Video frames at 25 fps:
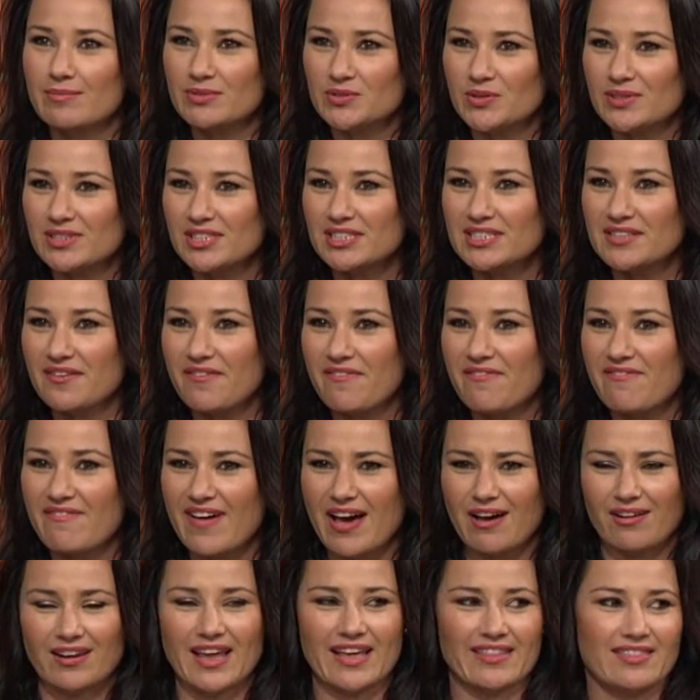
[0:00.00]
So it just
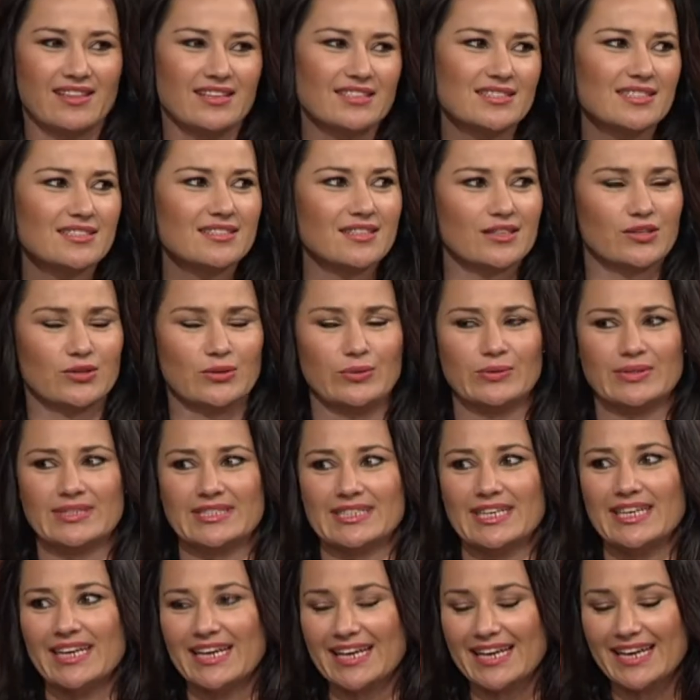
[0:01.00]
felt like this is a cool
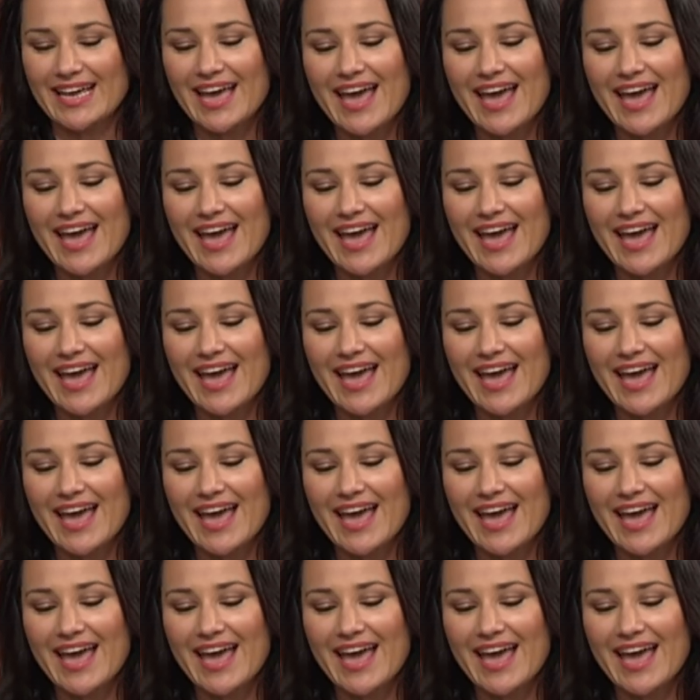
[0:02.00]
city.